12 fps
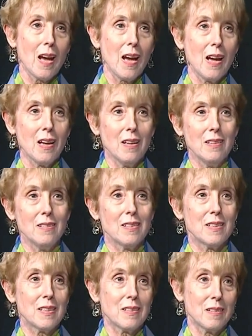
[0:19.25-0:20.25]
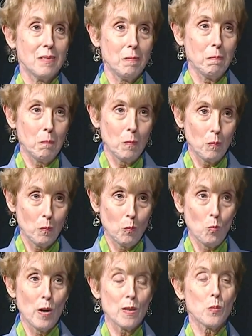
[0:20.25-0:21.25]
And
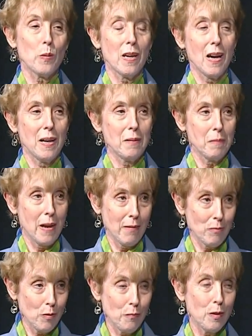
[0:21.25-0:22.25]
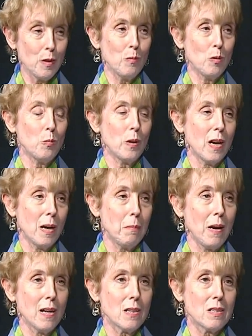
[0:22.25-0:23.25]
once we got, after a funeral, we got
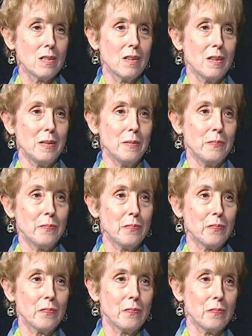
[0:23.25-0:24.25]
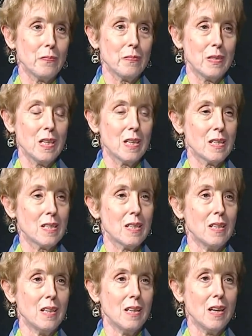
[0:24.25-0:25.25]
back to Tennessee.